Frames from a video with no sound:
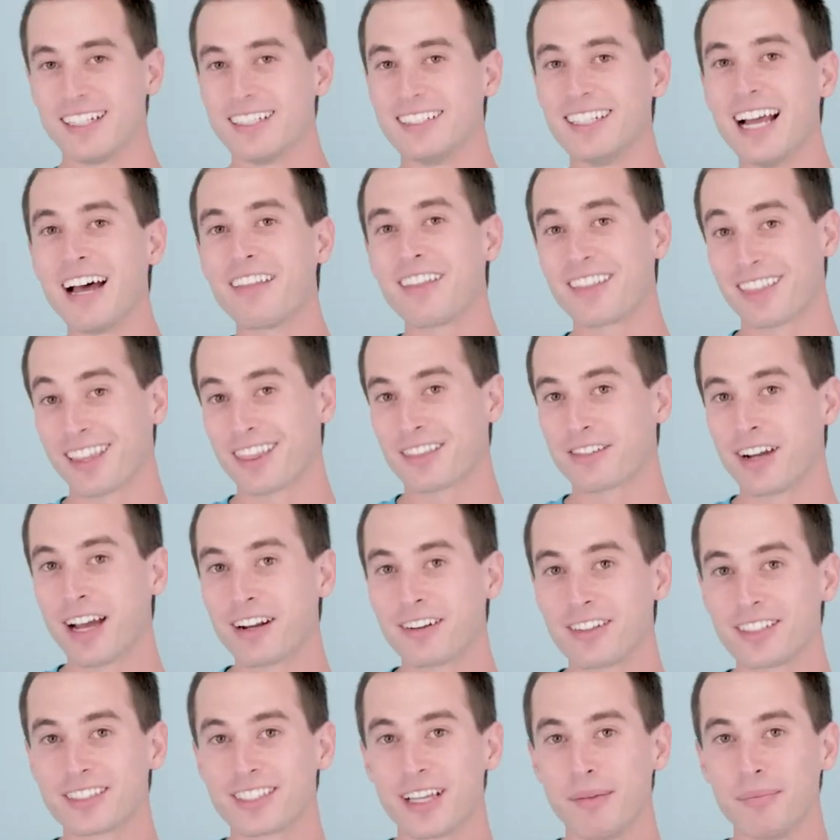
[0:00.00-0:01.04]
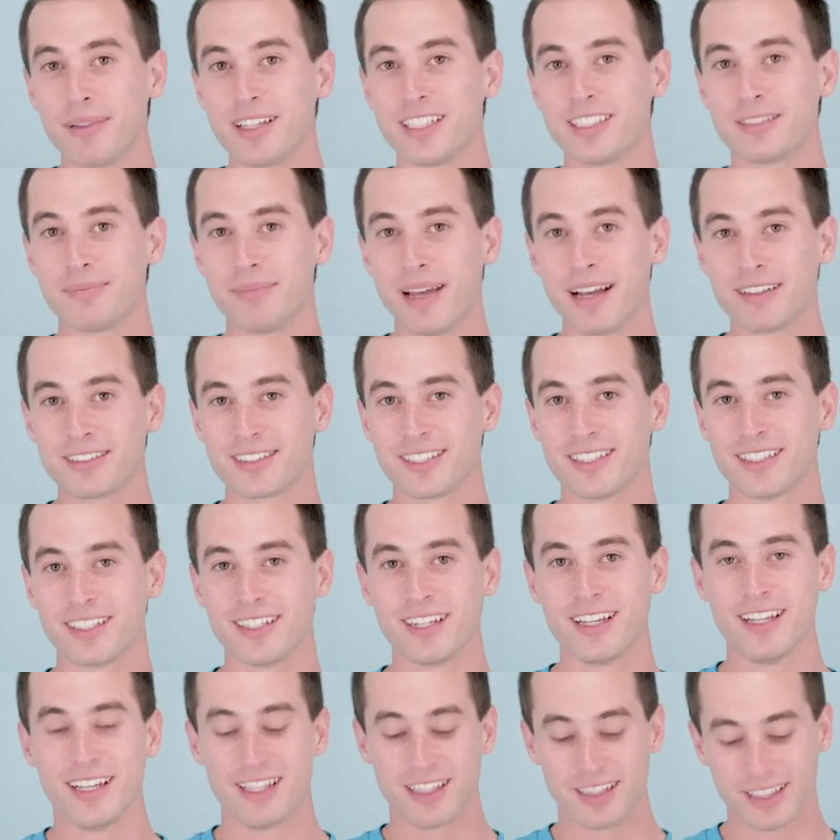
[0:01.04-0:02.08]
Now that the throttle assembly is mounted,
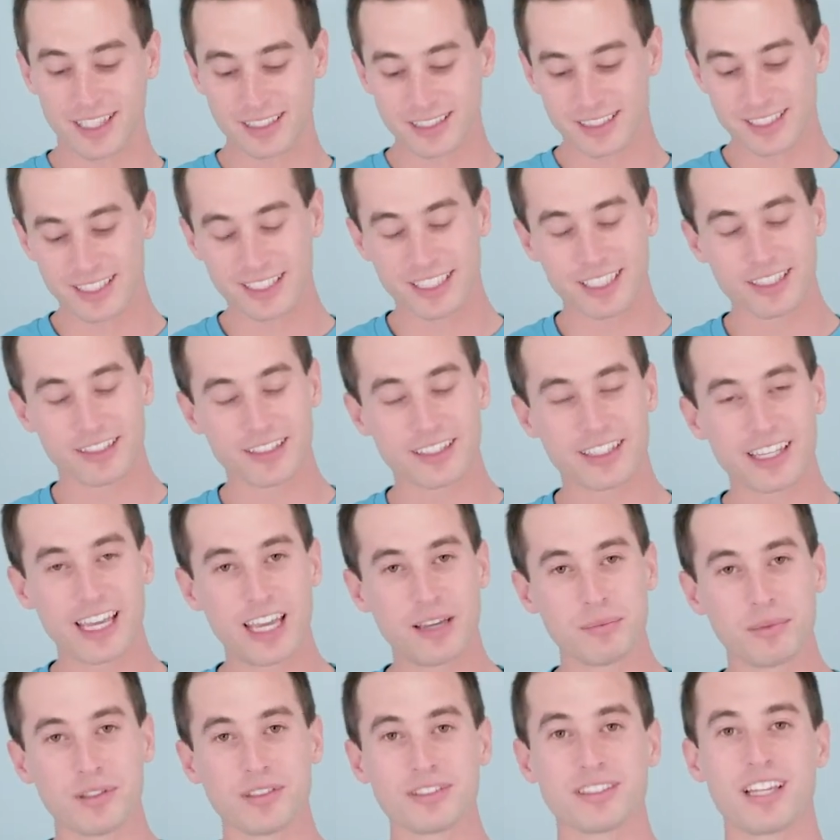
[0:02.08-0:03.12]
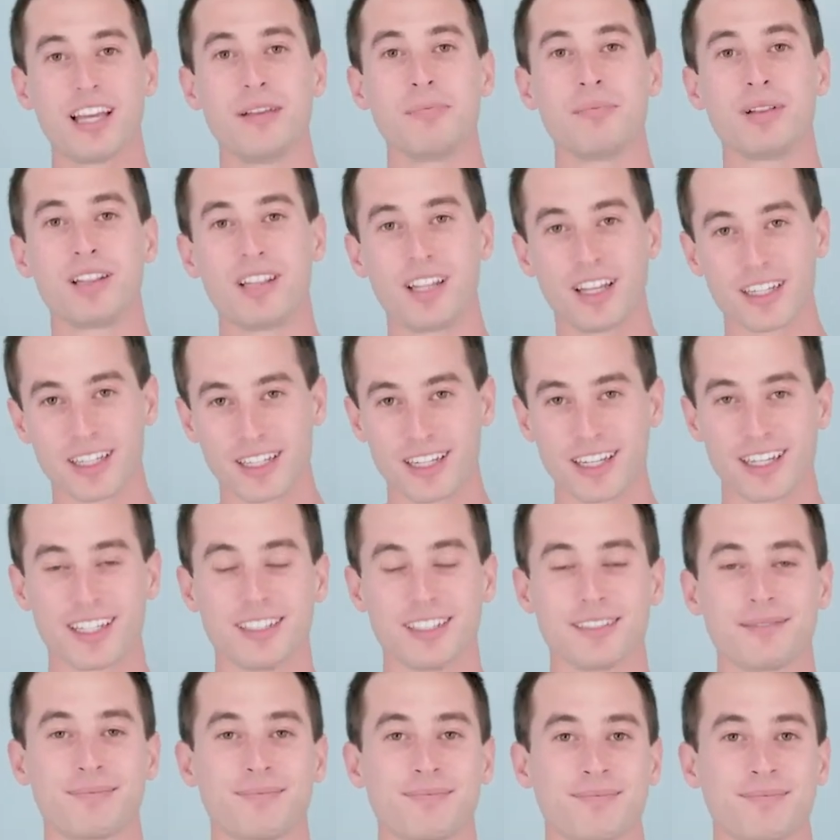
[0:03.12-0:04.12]
let's secure the cables and plug it in.